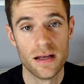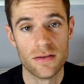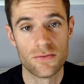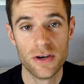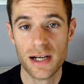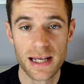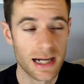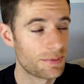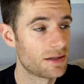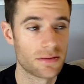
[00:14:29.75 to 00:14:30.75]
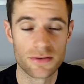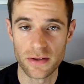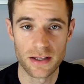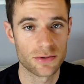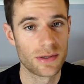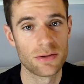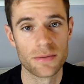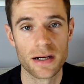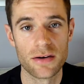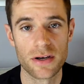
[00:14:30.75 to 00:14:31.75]
Really happy to have got that 21
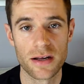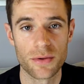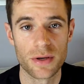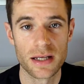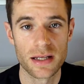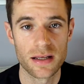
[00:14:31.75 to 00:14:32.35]
mile run out of the way.